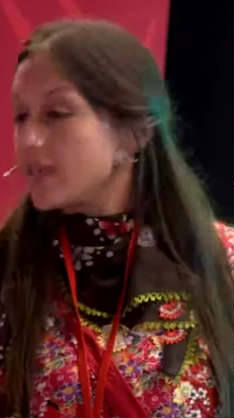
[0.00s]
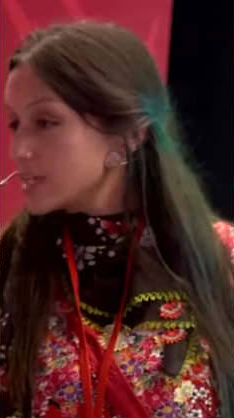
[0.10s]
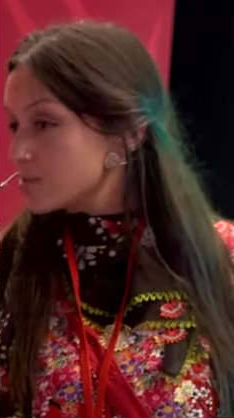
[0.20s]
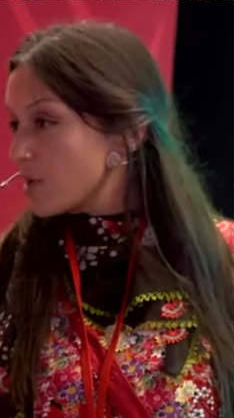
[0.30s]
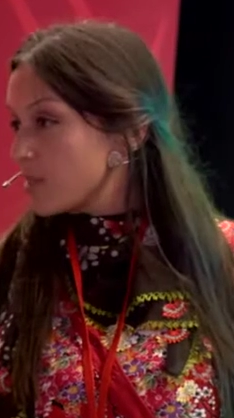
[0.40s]
the
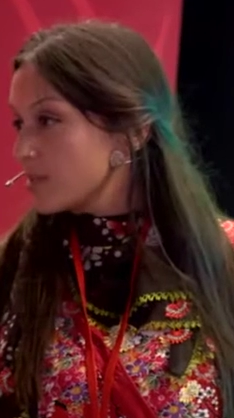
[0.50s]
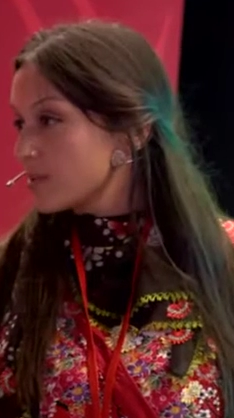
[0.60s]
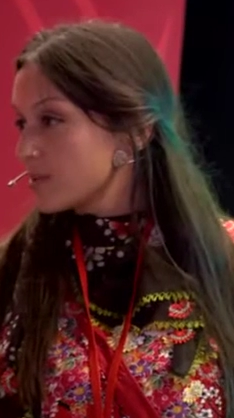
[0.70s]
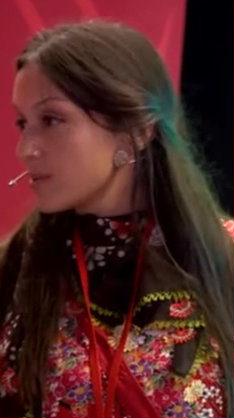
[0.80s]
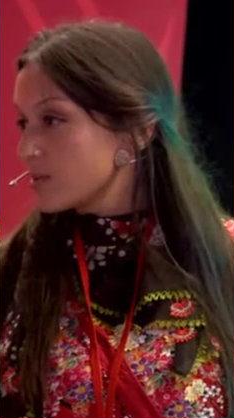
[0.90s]
next month,
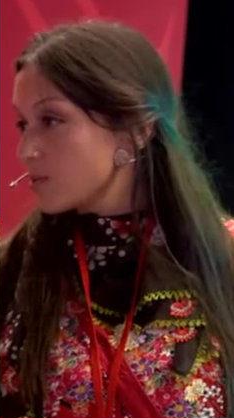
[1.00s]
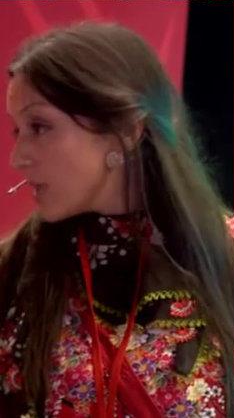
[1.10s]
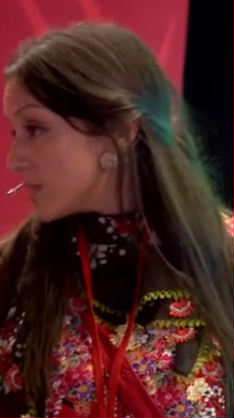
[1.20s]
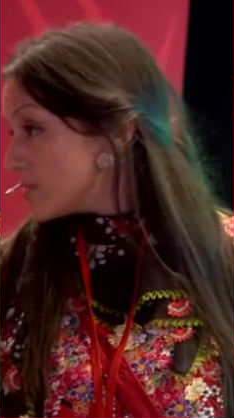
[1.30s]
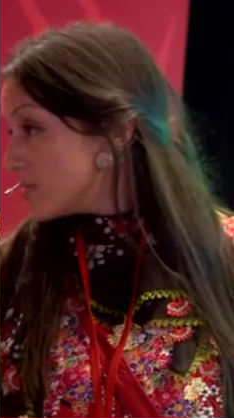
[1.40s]
we
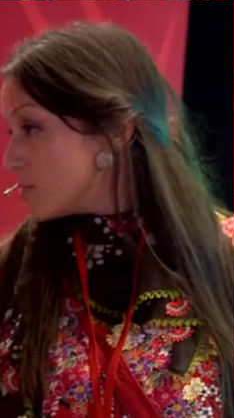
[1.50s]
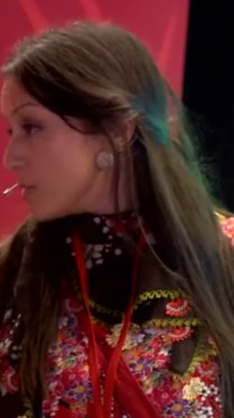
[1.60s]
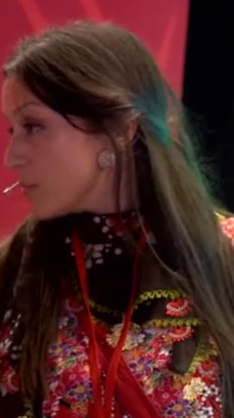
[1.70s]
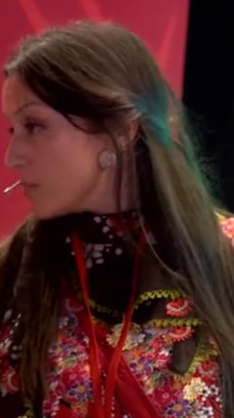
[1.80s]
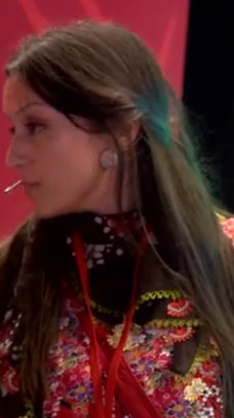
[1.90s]
had 30
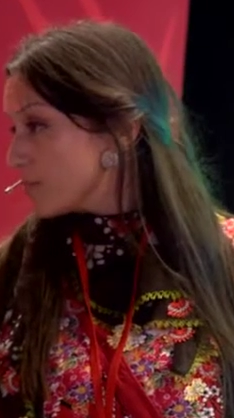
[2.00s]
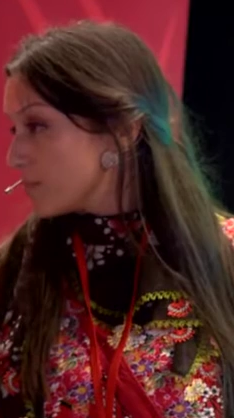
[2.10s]
people.